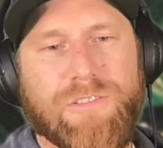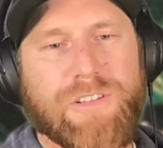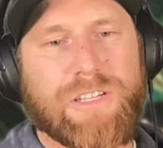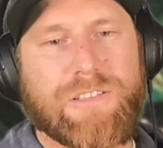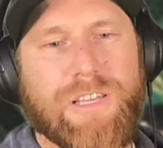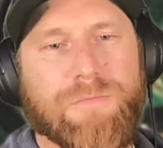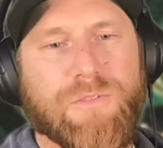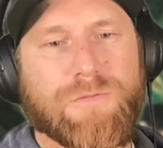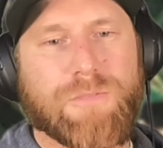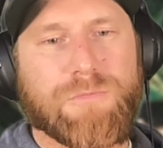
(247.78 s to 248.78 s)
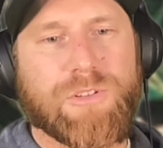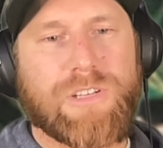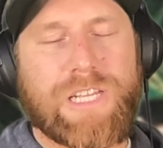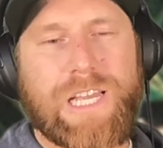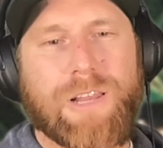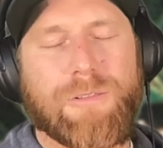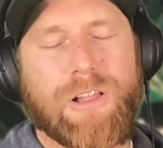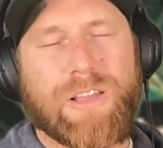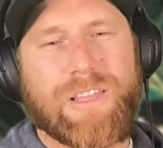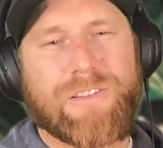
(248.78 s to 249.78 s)
Lake table from Unity
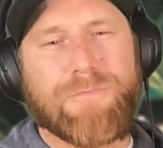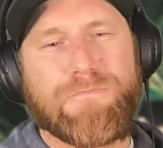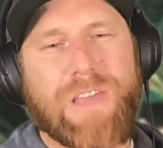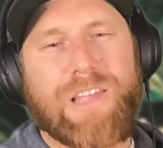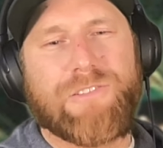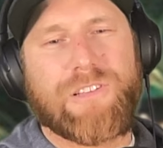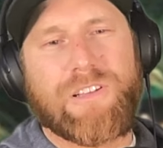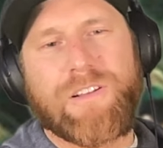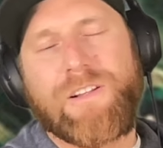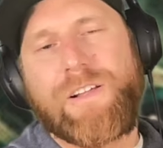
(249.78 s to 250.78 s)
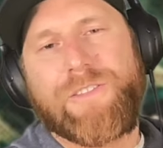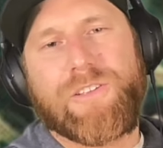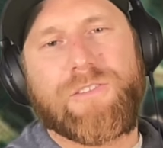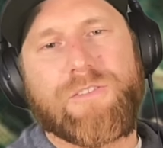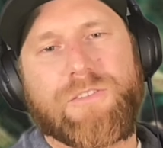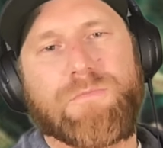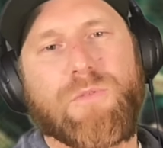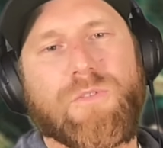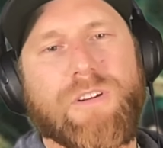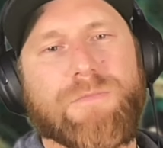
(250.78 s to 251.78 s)
Catalog. It's amazing. This looks
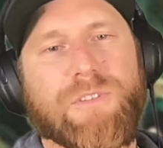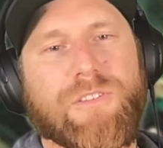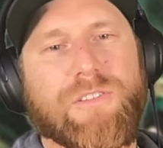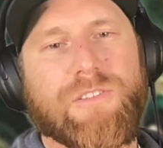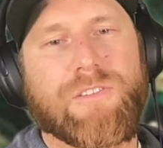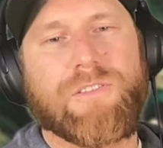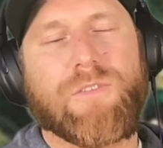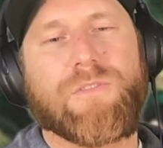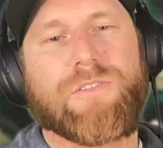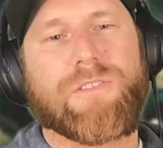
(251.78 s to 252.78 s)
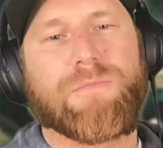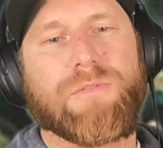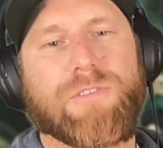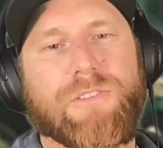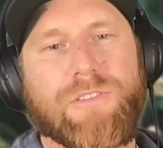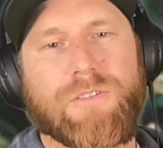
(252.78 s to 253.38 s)
boring, but this is so simple and so